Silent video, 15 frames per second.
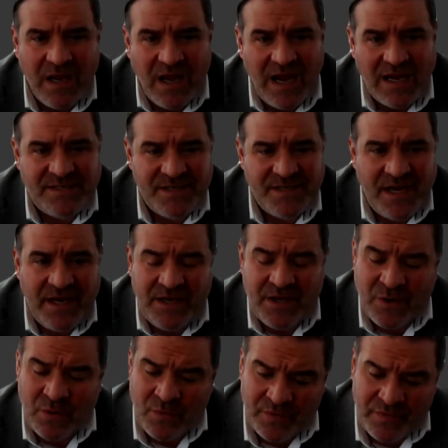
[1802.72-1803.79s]
I'd say,
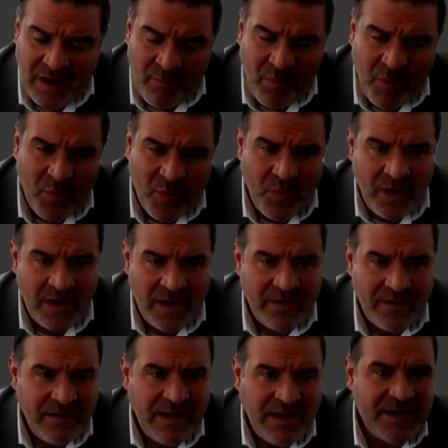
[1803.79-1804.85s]
number
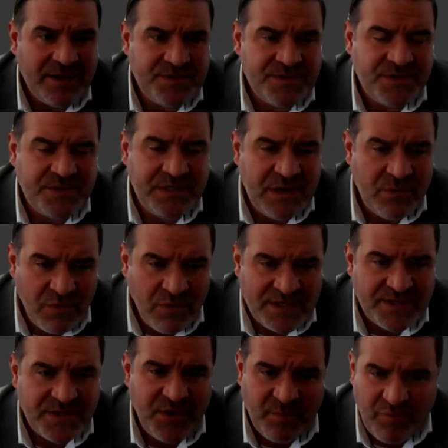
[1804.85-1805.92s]
one is
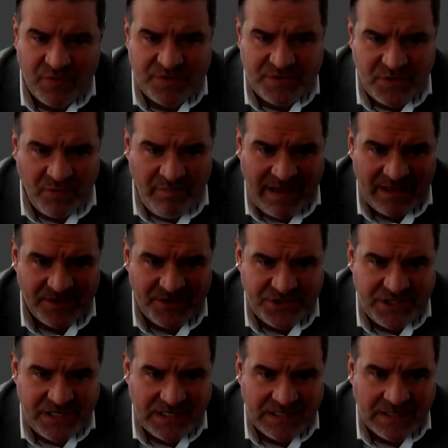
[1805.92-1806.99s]
de-risk your personal balance
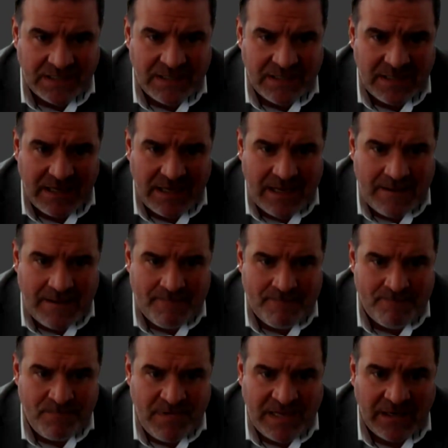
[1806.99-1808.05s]
sheet.
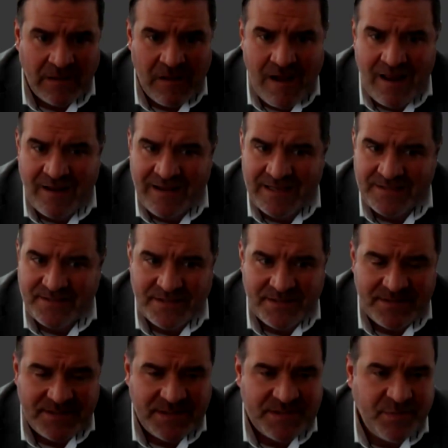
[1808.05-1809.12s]
In a lot of
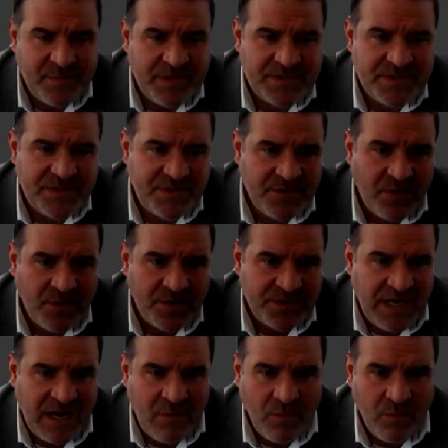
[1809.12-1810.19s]
instances, a business owner's
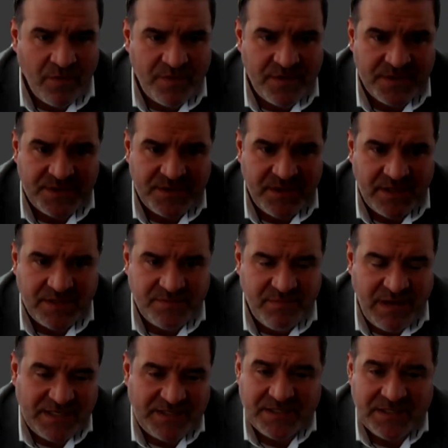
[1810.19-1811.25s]
net worth is
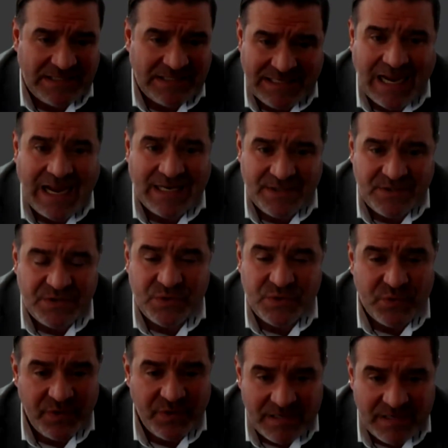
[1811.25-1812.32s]
basically tied
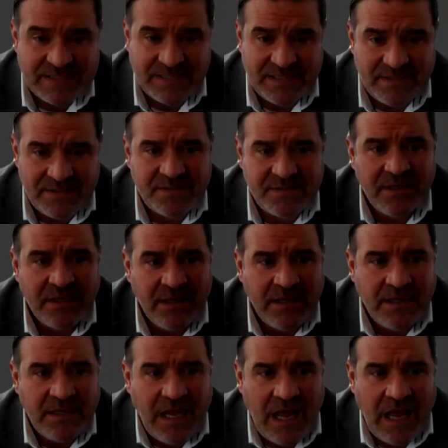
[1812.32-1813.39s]
to the business.
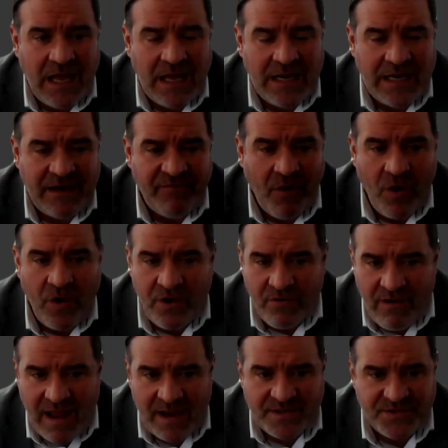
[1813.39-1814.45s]
And if all
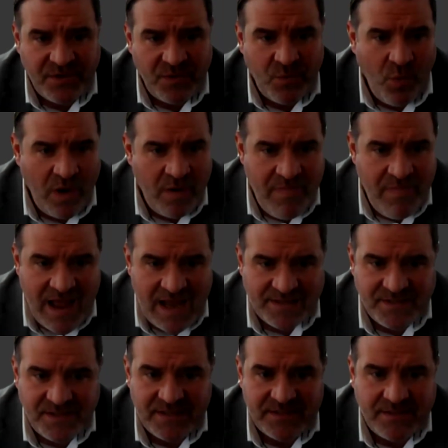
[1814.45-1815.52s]
your eggs are in one
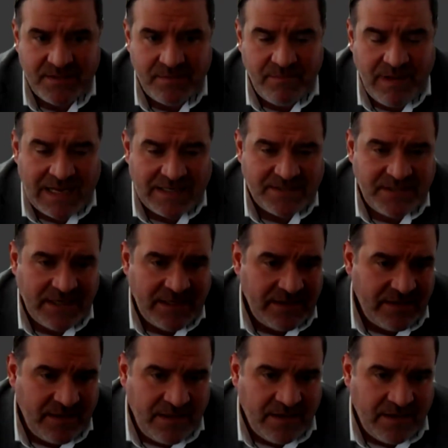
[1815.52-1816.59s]
basket,
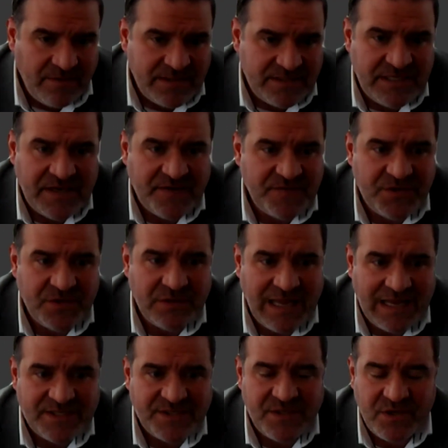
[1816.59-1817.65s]
this gives you
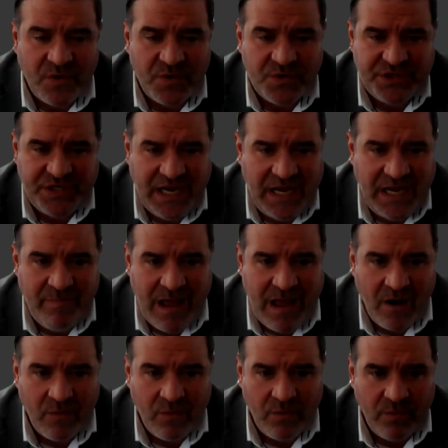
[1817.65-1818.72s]
less negotiating
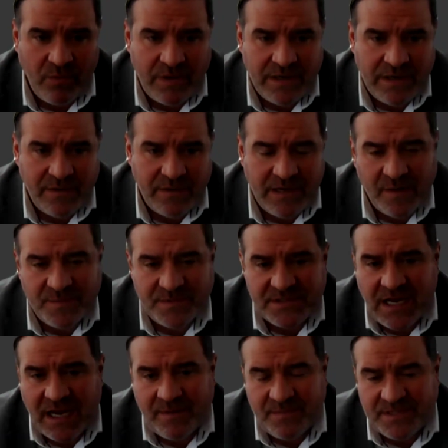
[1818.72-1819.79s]
power when it comes
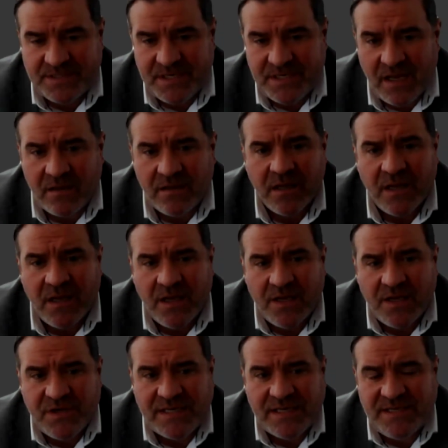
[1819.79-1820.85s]
time to sell.
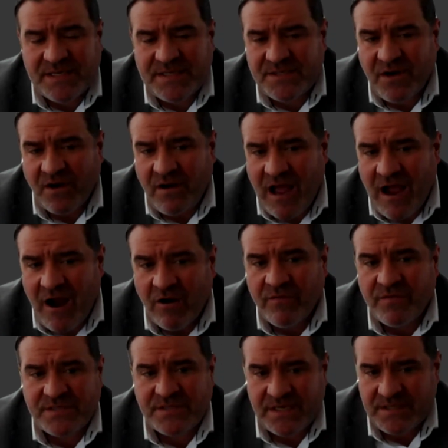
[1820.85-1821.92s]
So I'd say start
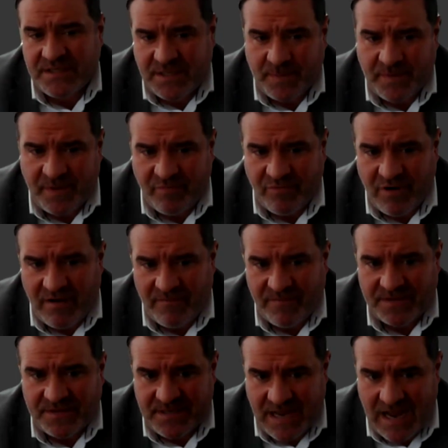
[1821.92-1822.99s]
harvesting some of the
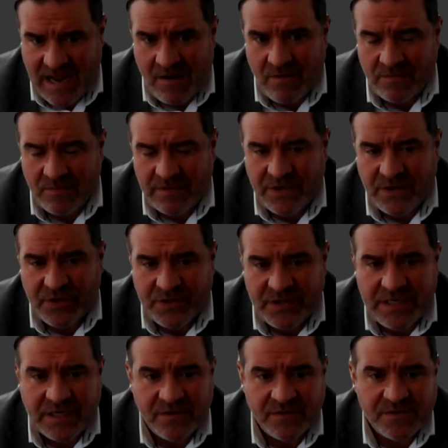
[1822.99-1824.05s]
profits now in good
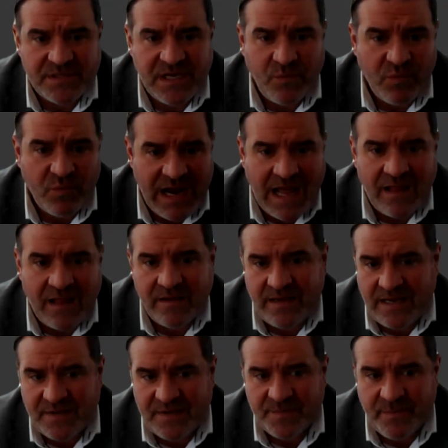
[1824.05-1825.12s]
years and
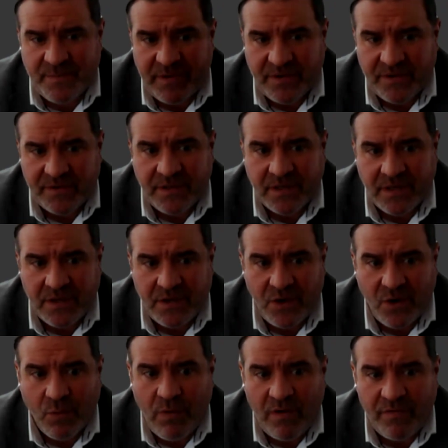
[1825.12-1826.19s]
reallocate them to build
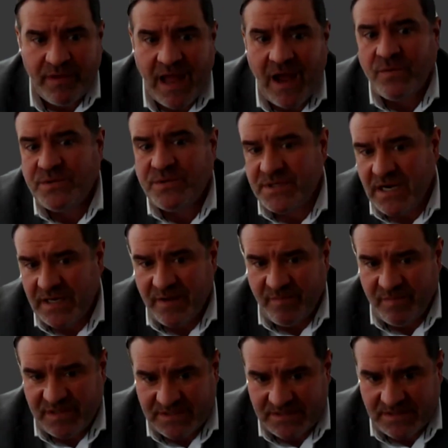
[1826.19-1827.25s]
your wealth outside the
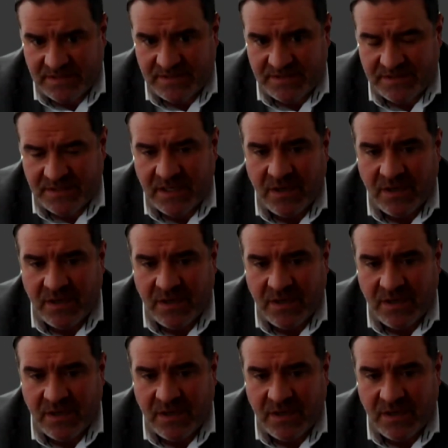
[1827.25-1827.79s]
business,